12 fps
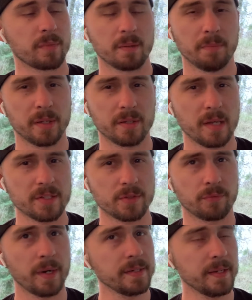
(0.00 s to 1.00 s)
But as
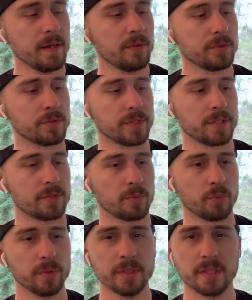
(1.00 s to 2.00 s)
of right now, it's a
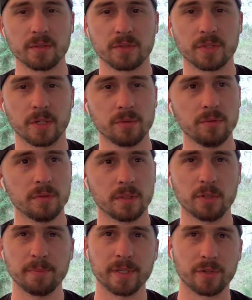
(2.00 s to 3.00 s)
really subtle, a
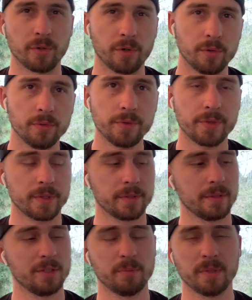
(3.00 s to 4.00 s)
little bit of earth, a
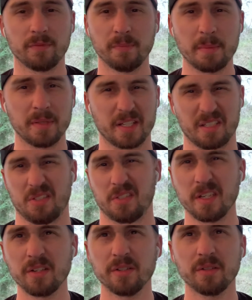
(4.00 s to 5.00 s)
little bit of maybe like a
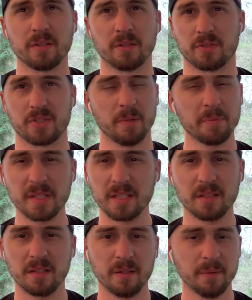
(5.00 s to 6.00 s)
cedar or something
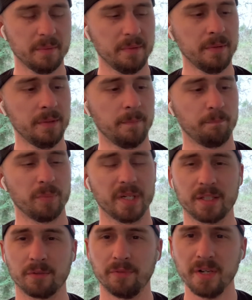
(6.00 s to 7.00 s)
in there. But
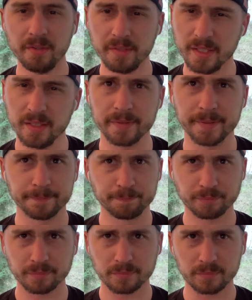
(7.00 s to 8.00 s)
at the very end,
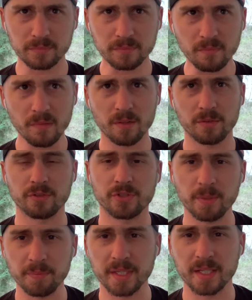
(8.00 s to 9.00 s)
there's
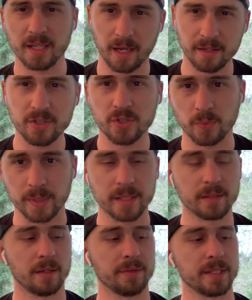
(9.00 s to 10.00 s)
something kind of sweet
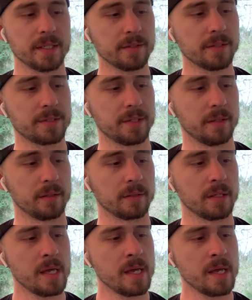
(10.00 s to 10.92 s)
on the end of the tongue.